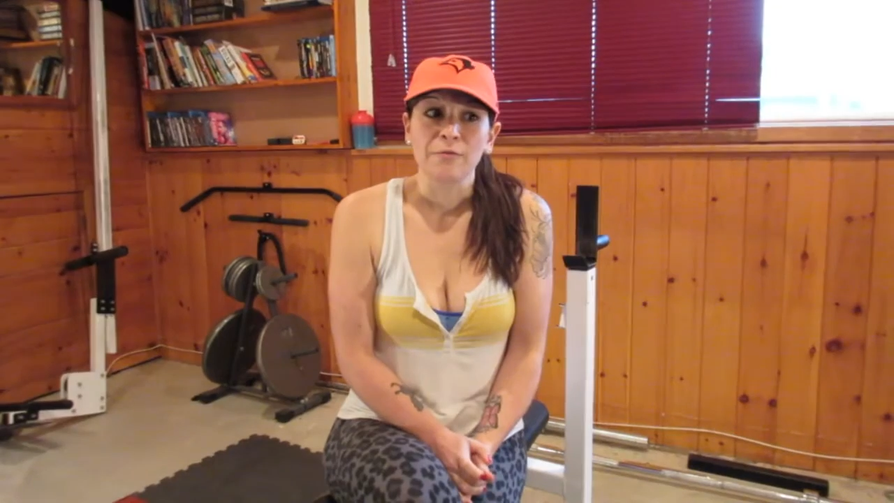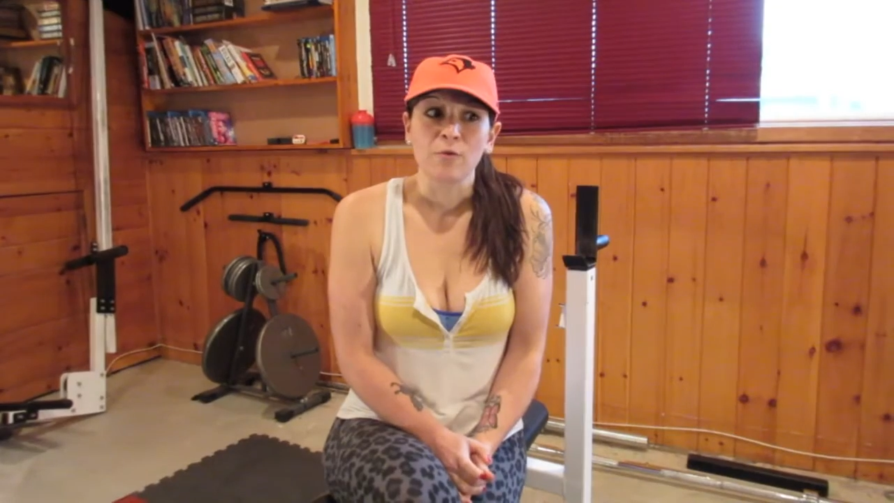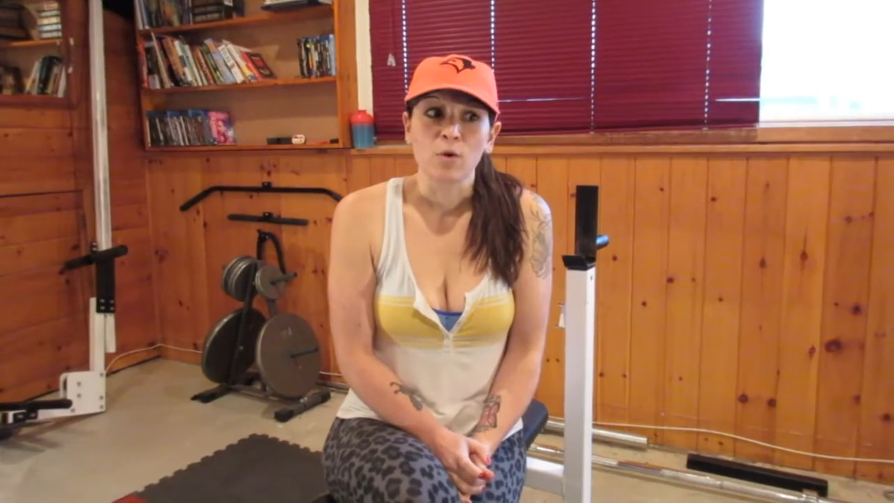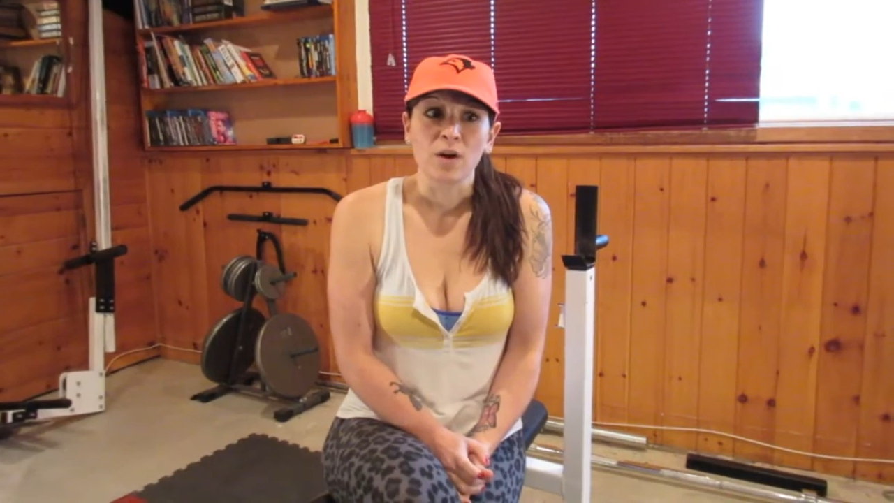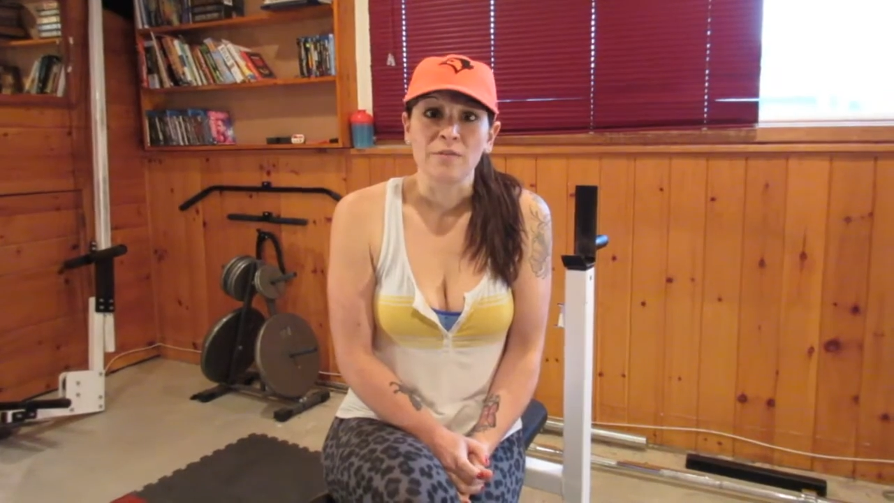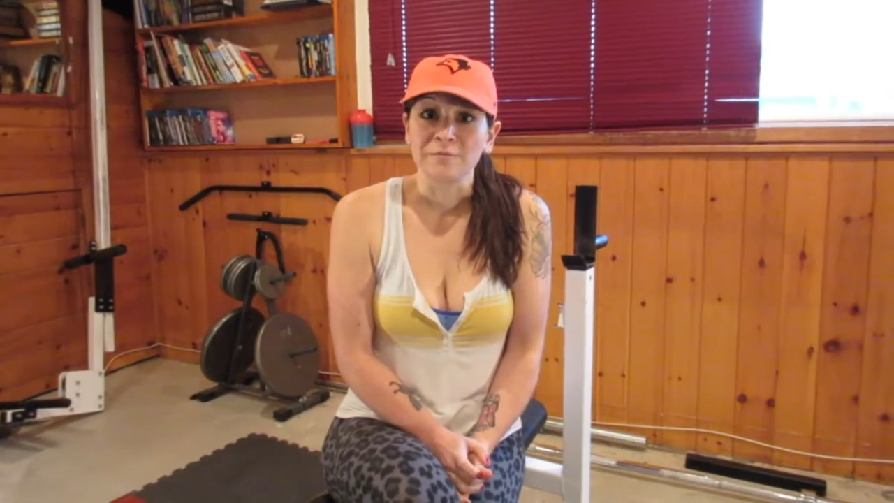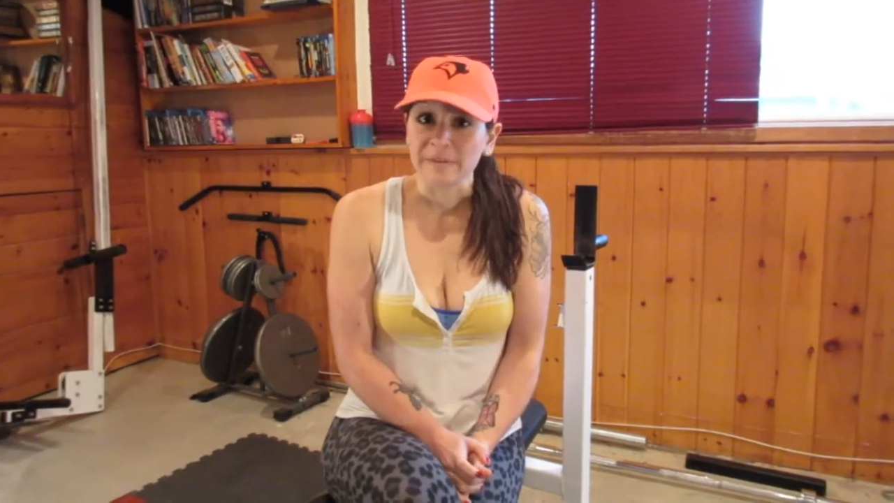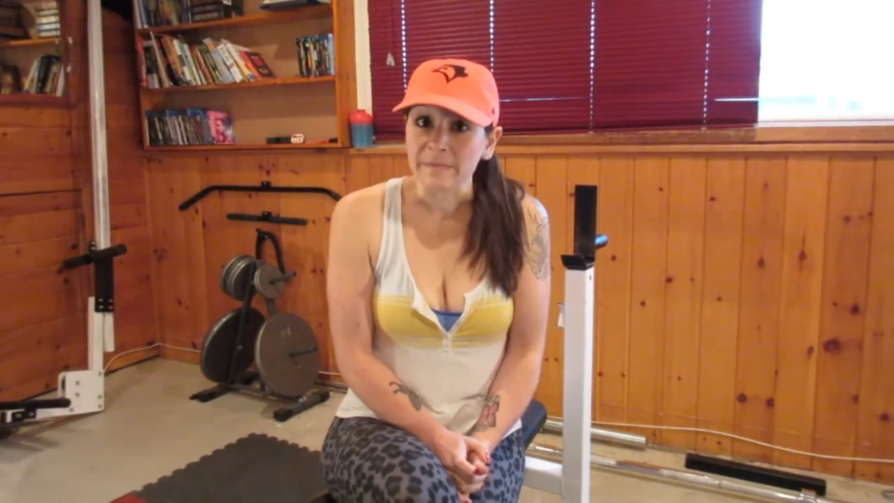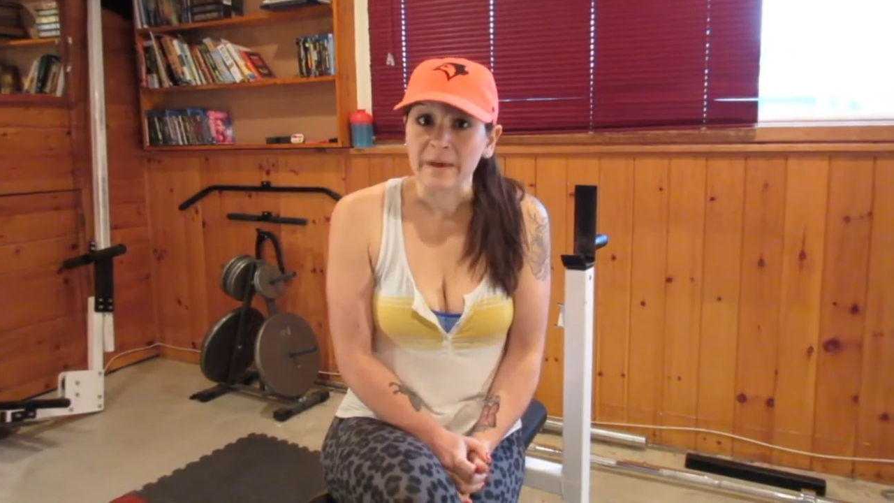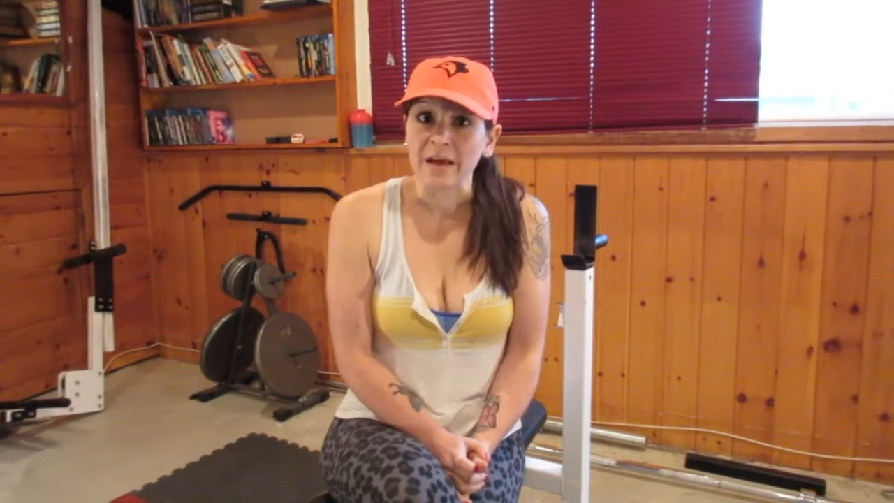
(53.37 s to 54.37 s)
for a
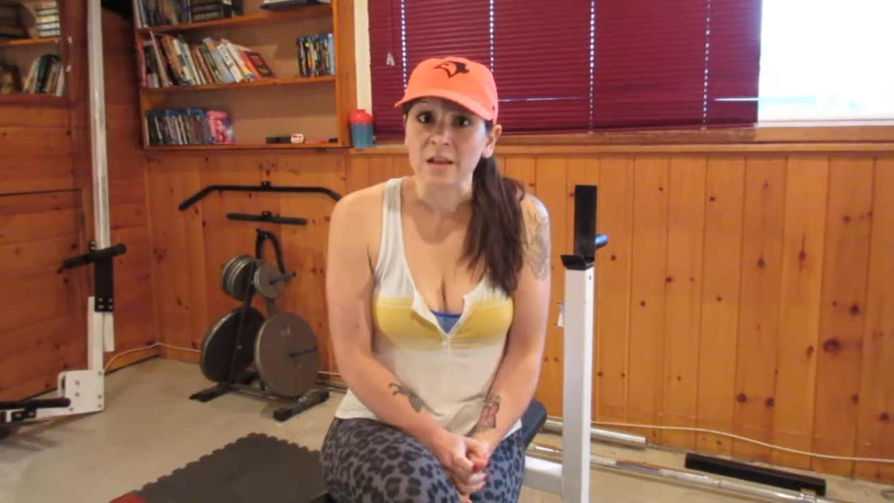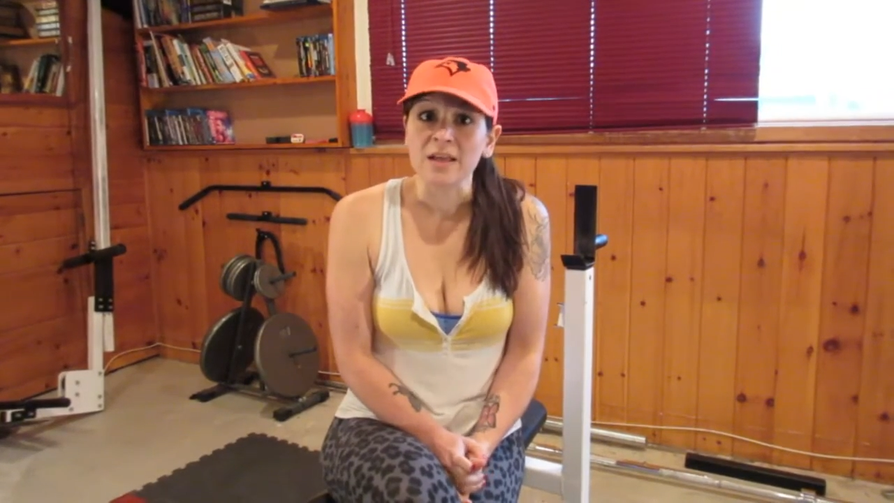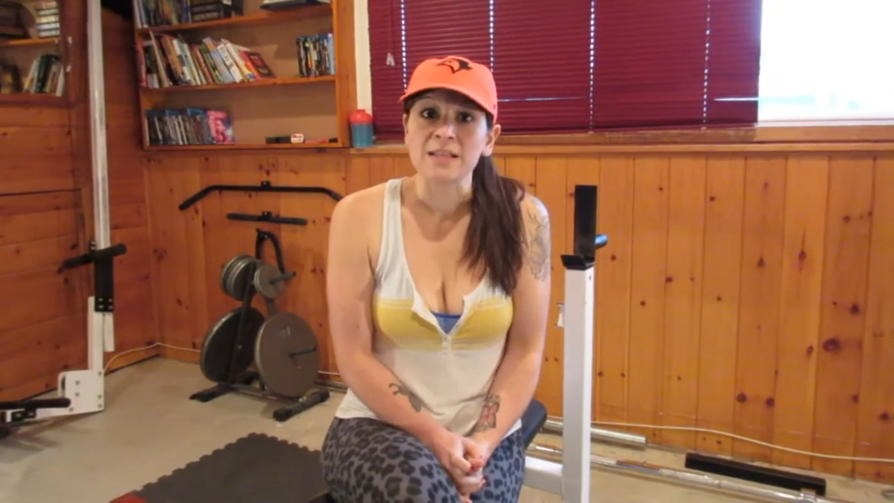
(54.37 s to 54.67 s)
female